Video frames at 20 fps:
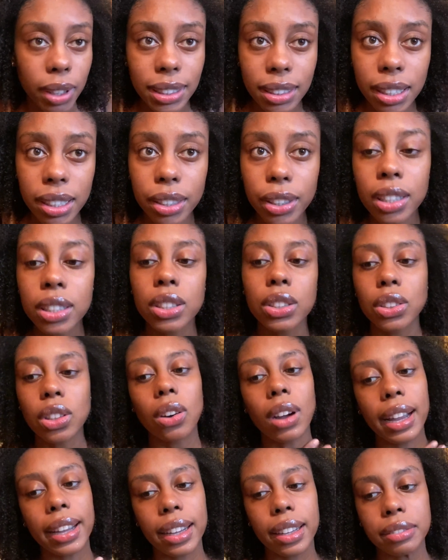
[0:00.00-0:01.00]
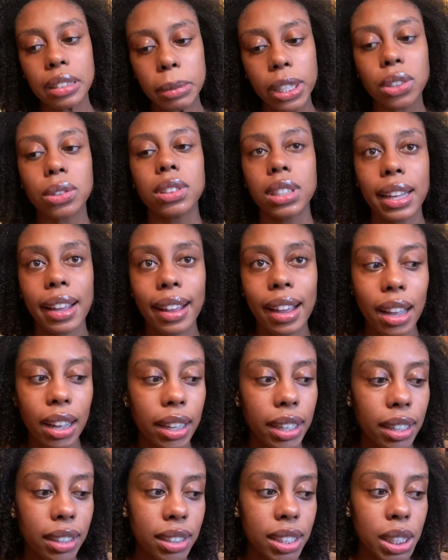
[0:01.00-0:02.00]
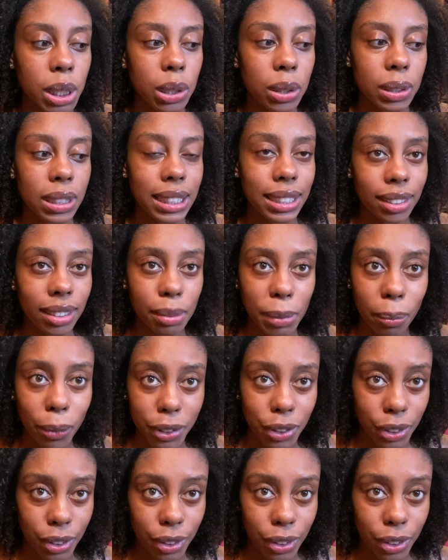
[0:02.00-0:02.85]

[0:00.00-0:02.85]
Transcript: But anyway, to moisturize my hair,